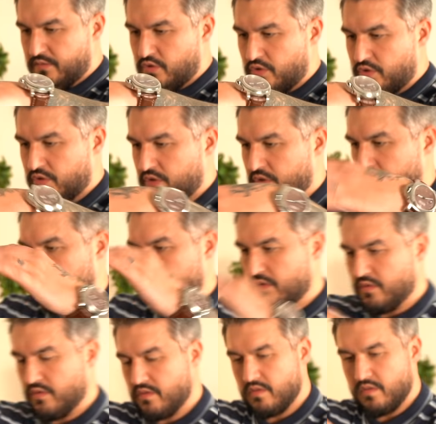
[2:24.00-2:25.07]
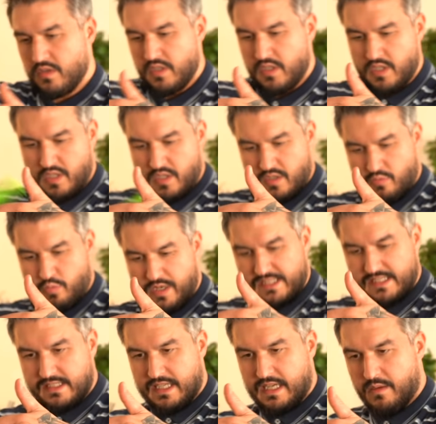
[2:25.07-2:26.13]
just wet
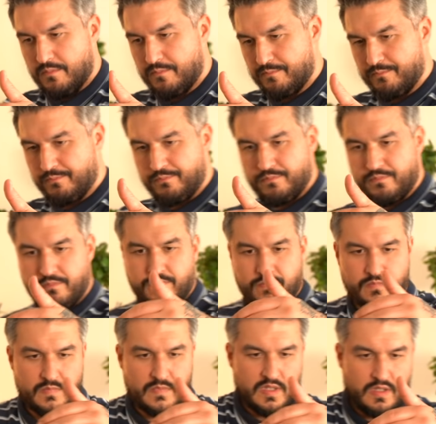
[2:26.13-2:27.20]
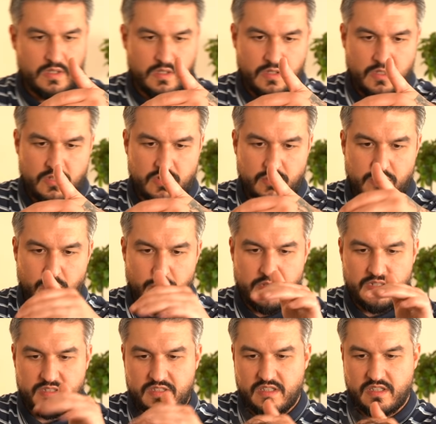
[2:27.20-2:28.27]
it down. So I'm doing
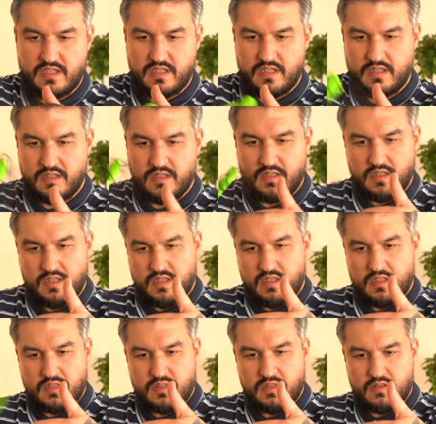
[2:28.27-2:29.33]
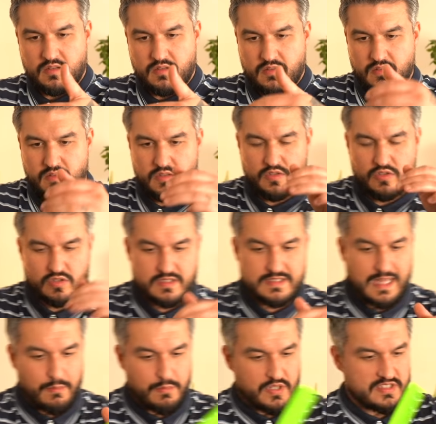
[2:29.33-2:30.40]
this to the sort of
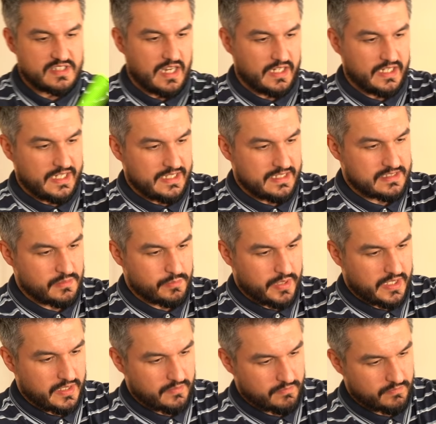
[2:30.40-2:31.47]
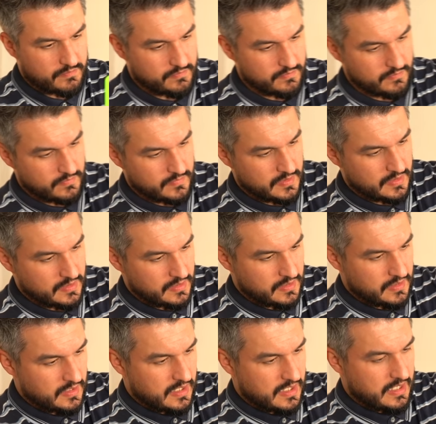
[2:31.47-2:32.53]
dampness that I need it to be.
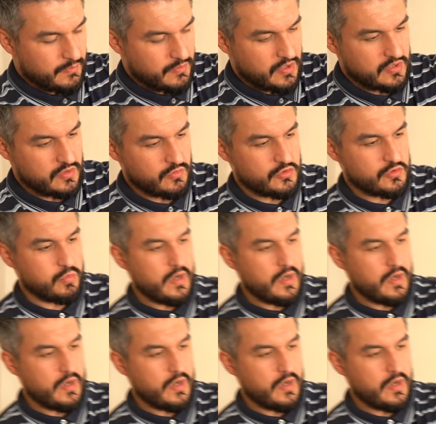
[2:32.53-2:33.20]
I'm going to just